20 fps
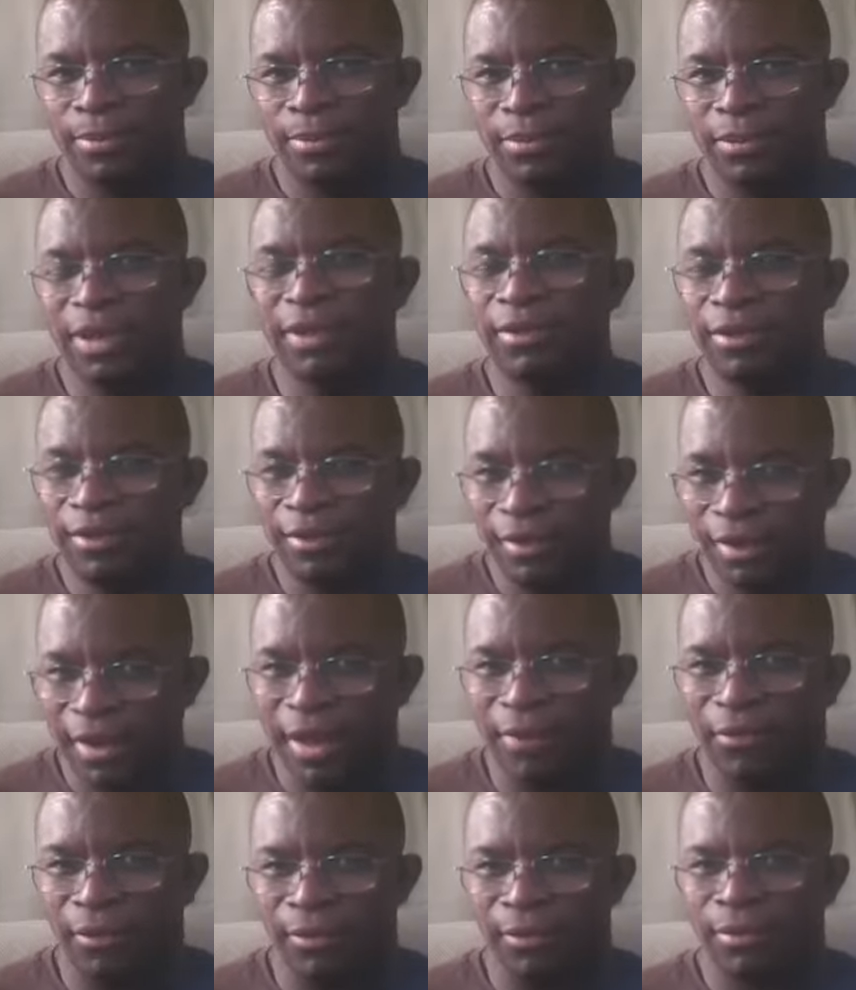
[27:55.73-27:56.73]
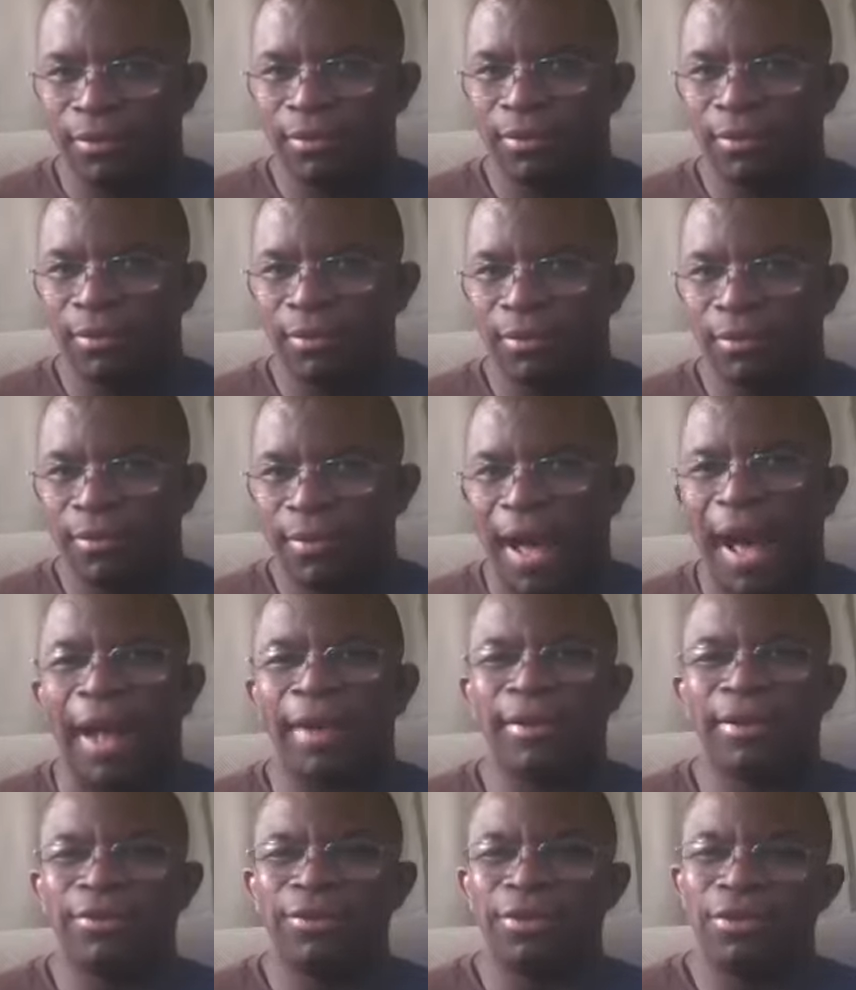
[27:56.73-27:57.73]
This is the level. I
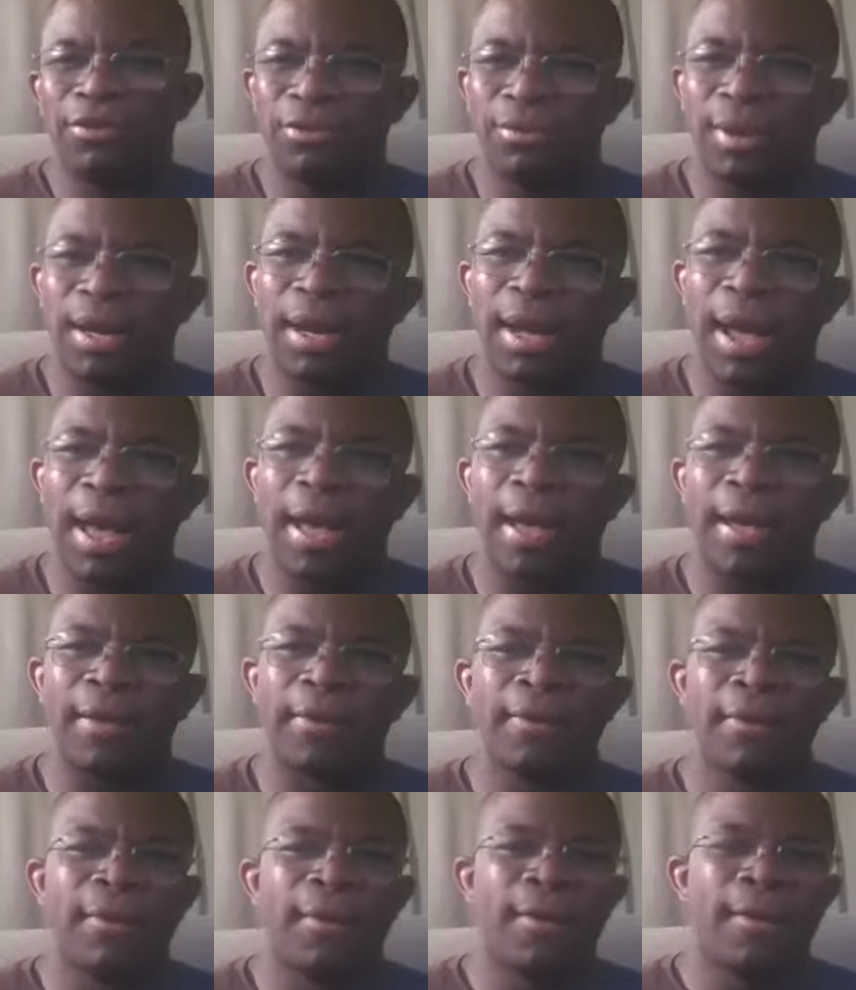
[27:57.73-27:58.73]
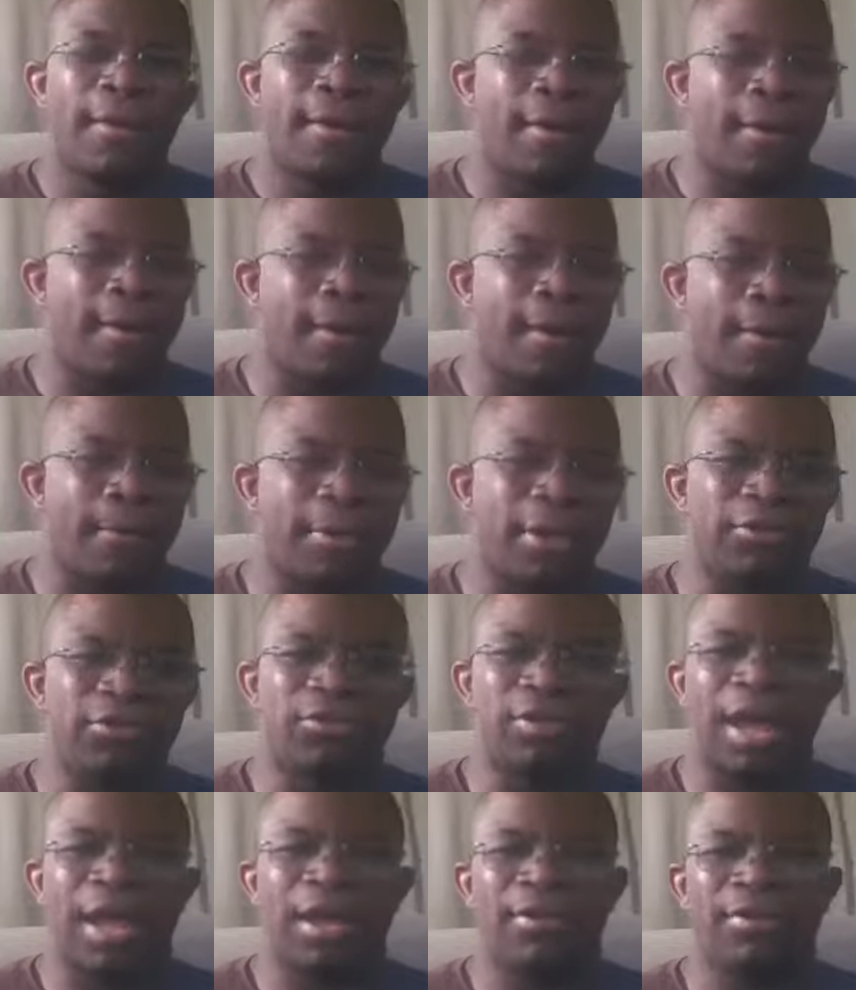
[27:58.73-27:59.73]
listened to a guy, um, his
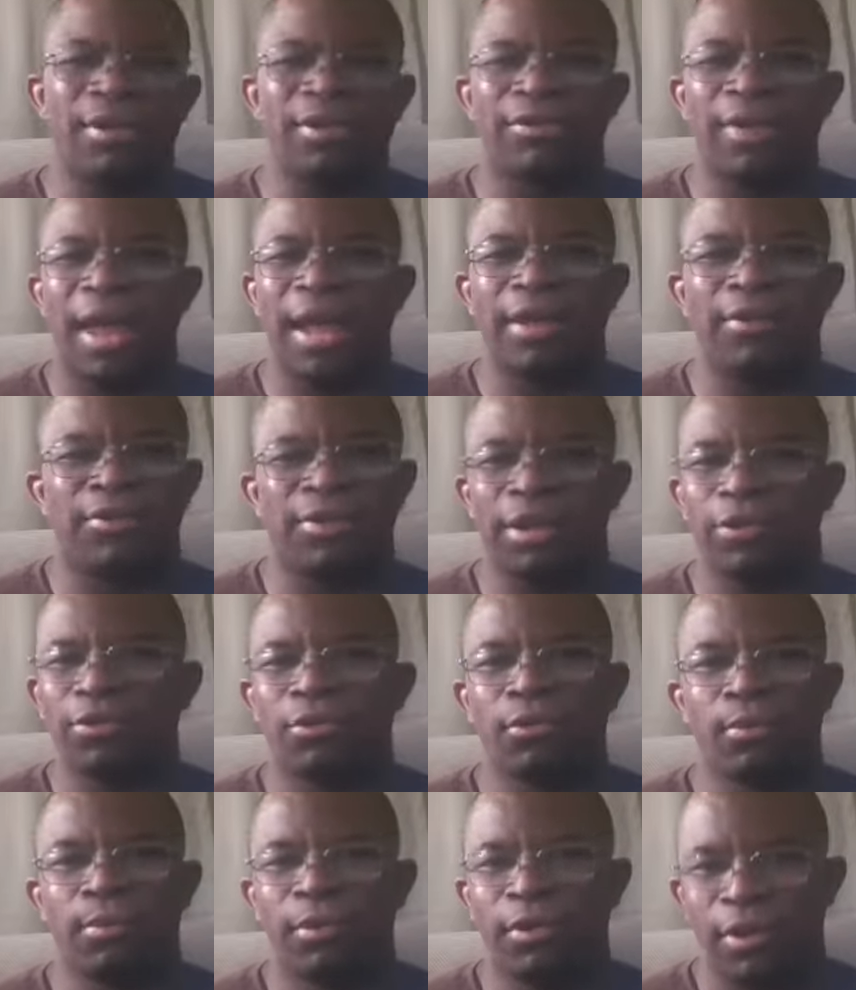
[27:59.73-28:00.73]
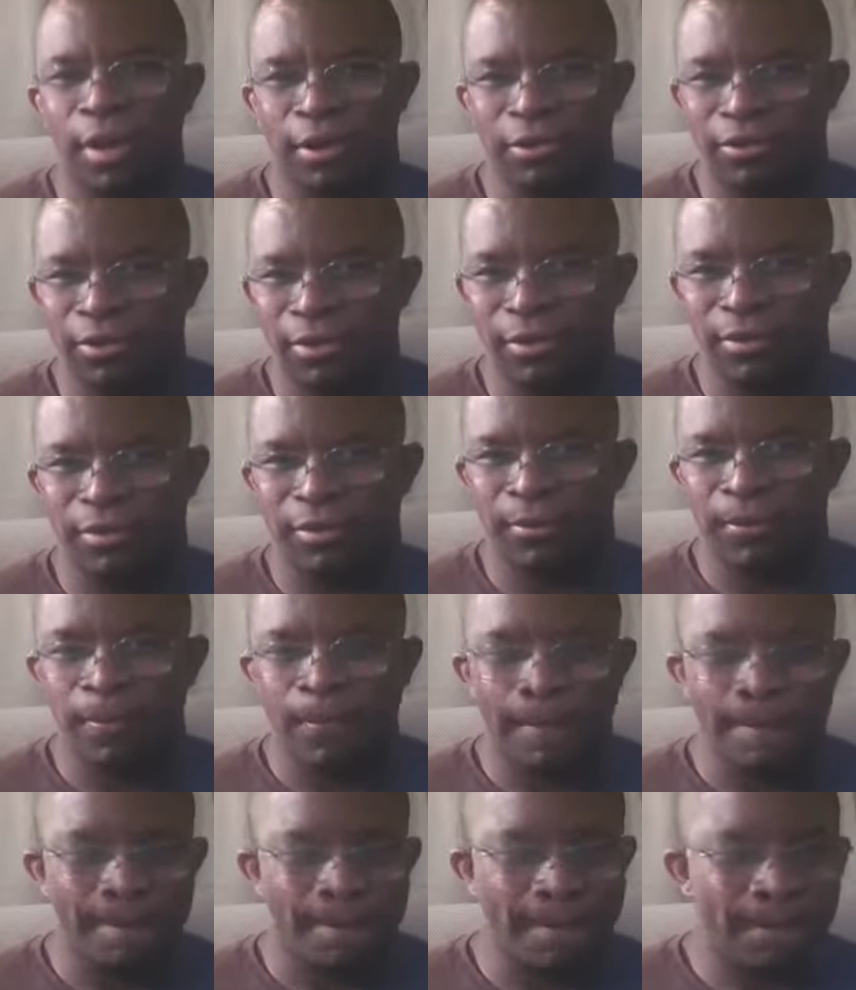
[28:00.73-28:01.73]
channel is Ancestral Productions.
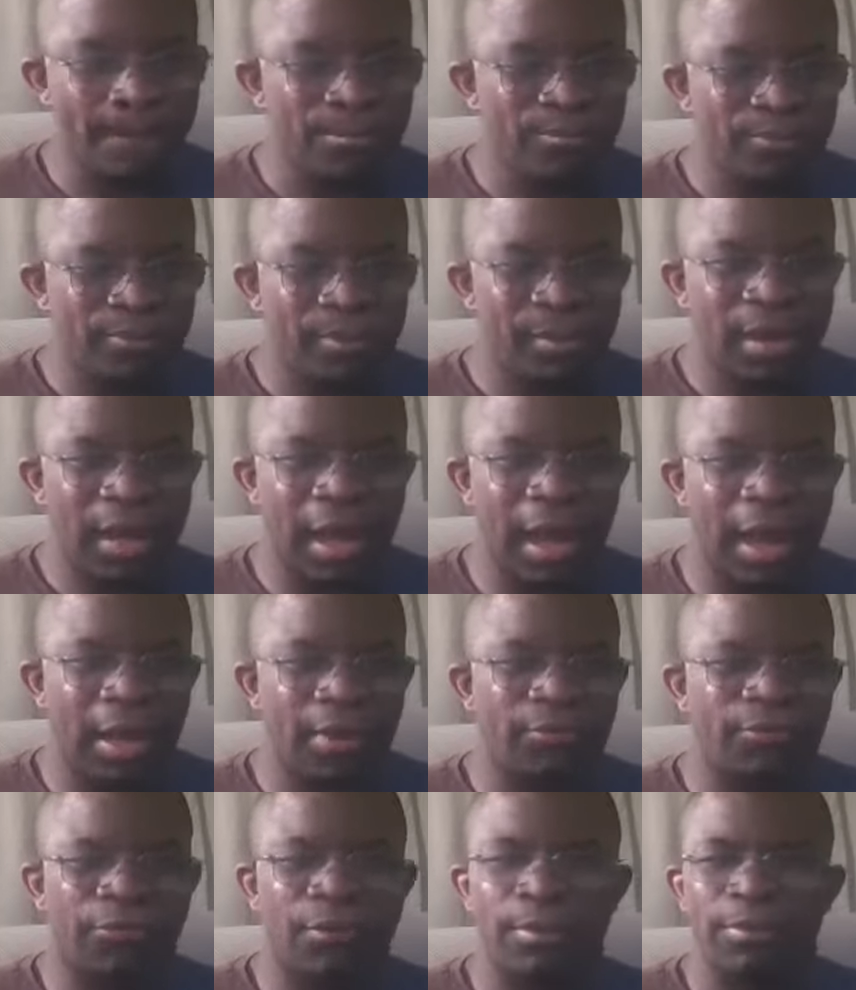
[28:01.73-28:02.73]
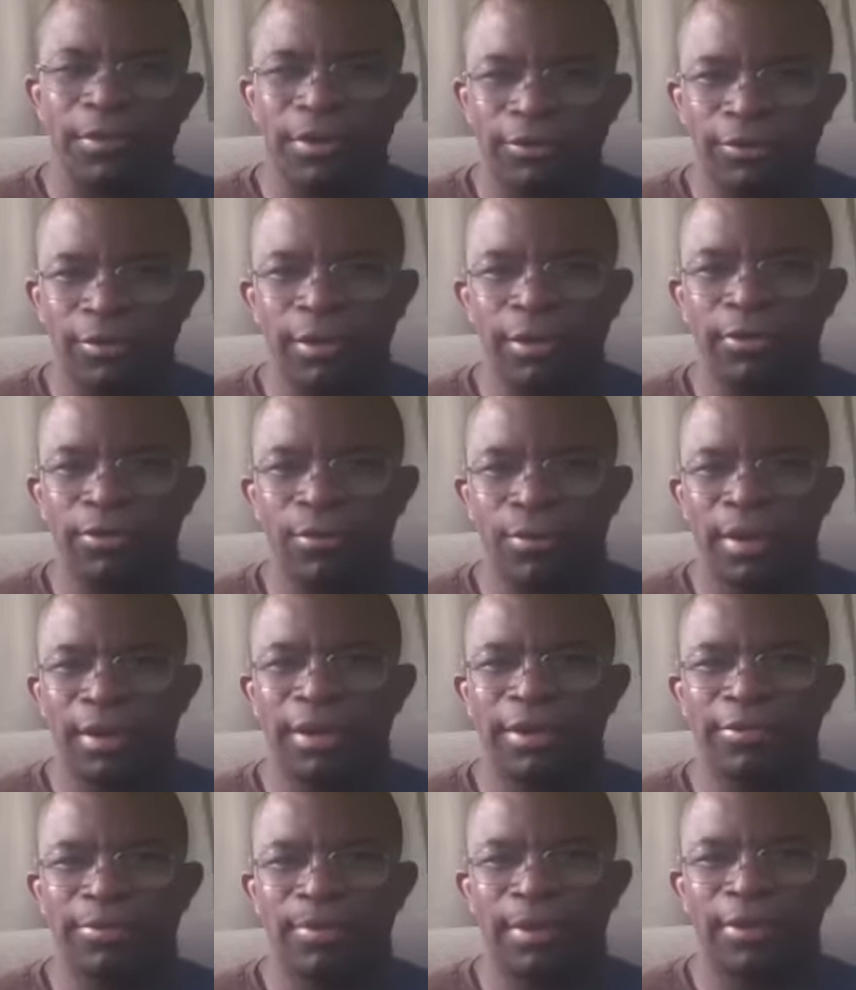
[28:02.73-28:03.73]
And from listening to what
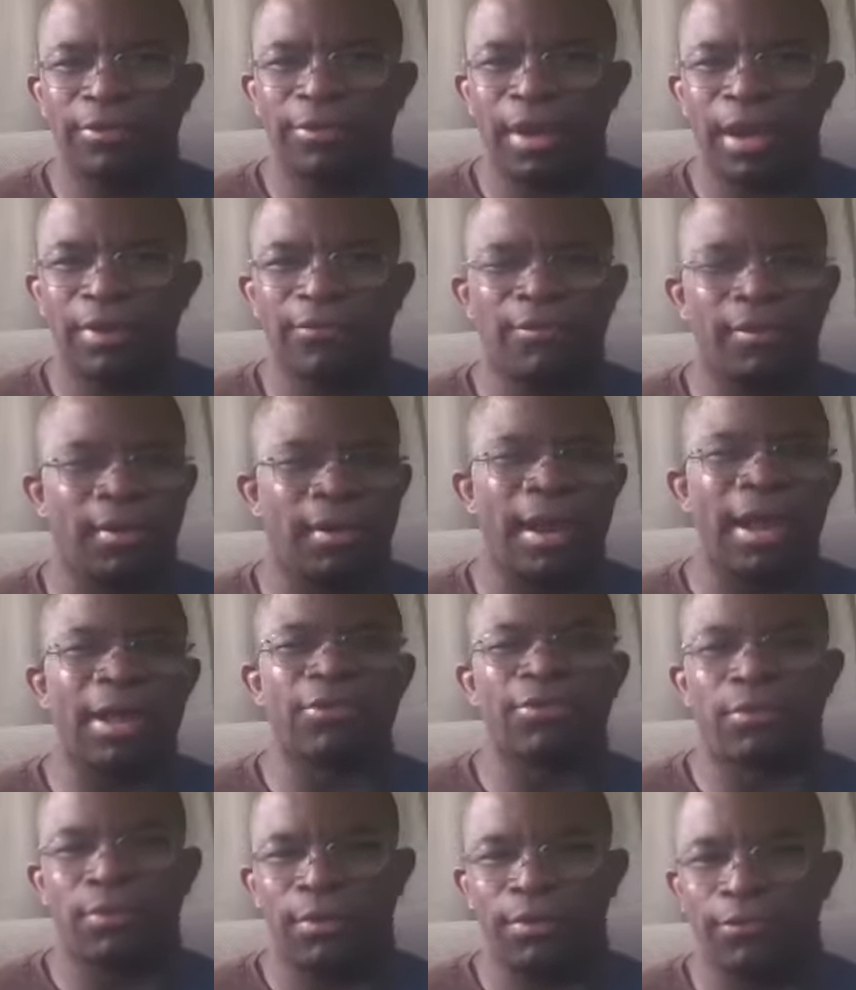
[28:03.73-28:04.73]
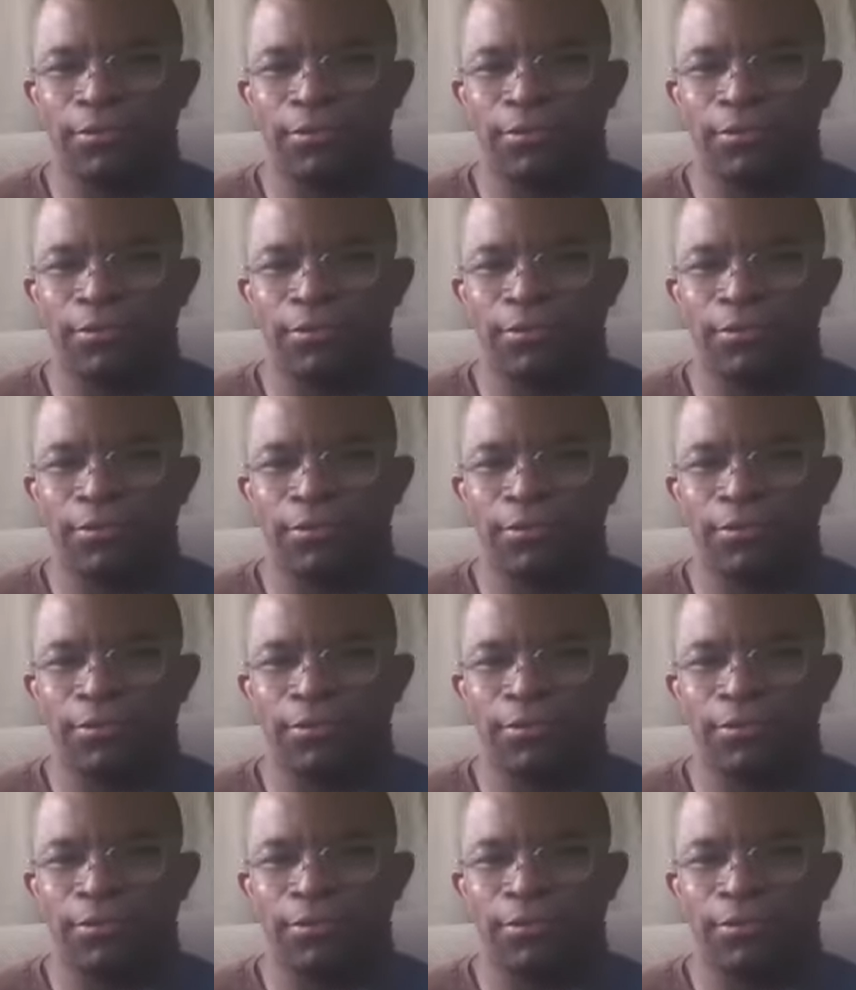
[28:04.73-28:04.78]
he's been saying for the last three or